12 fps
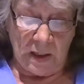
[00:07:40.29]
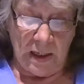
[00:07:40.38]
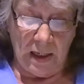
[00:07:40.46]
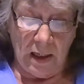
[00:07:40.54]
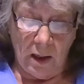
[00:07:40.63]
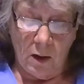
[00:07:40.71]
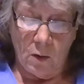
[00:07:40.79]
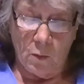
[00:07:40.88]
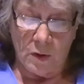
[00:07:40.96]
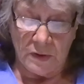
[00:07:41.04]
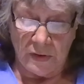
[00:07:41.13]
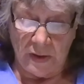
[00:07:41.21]
He
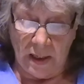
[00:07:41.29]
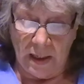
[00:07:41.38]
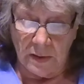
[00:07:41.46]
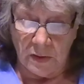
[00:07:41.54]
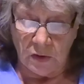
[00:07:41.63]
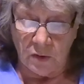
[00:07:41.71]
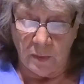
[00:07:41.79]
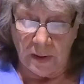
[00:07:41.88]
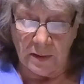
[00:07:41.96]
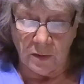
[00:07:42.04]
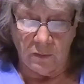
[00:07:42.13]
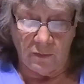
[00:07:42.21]
was the
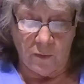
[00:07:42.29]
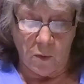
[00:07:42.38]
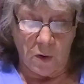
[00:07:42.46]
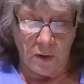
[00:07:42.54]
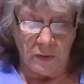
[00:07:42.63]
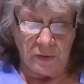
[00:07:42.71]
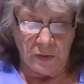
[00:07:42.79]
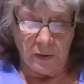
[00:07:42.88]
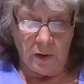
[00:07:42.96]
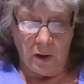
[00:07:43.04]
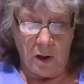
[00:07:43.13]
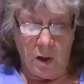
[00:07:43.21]
instrumental force
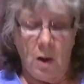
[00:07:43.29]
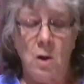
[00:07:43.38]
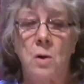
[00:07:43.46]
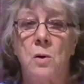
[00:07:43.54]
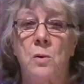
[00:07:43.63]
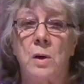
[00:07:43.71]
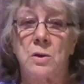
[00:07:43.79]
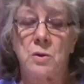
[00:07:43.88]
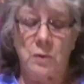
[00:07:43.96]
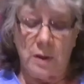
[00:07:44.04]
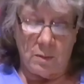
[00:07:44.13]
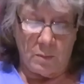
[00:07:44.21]
who
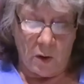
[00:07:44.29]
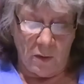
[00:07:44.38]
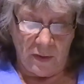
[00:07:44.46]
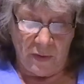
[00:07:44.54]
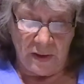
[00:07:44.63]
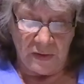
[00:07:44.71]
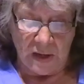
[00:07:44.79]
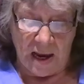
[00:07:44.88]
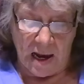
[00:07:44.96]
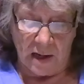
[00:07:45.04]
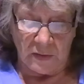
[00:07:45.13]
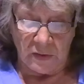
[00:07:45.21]
ushered in both of these
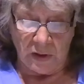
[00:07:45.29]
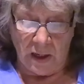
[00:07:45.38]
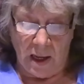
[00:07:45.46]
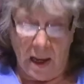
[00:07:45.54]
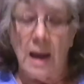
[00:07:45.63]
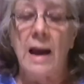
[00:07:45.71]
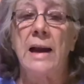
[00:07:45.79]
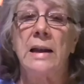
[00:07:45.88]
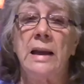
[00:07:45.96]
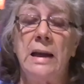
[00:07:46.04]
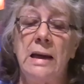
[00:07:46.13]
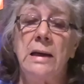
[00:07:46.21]
acts,
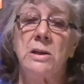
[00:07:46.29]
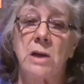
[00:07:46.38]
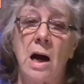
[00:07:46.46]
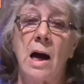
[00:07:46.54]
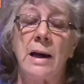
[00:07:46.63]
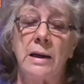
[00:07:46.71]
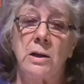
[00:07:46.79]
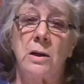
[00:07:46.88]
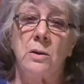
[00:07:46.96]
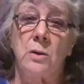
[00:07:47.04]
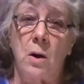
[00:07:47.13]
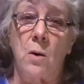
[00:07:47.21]
and he died
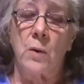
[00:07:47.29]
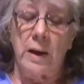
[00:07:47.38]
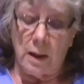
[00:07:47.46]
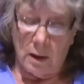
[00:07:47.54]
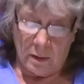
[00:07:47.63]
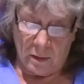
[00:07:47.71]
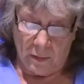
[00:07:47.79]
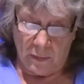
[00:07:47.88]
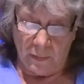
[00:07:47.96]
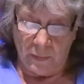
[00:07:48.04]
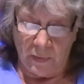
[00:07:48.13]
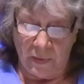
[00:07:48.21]
knowing
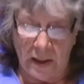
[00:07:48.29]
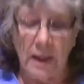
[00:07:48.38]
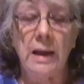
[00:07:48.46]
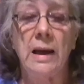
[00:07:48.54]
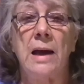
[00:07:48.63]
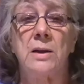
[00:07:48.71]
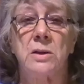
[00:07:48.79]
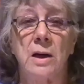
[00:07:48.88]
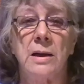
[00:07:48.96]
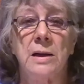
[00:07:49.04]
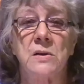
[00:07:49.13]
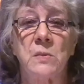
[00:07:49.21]
that he had
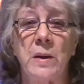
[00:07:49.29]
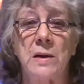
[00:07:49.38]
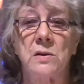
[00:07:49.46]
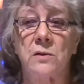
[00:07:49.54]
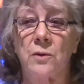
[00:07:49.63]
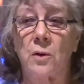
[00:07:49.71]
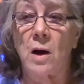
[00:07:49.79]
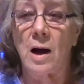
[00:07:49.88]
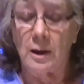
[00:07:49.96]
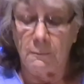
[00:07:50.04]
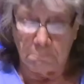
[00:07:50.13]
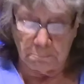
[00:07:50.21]
done his best for
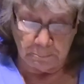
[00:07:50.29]
God.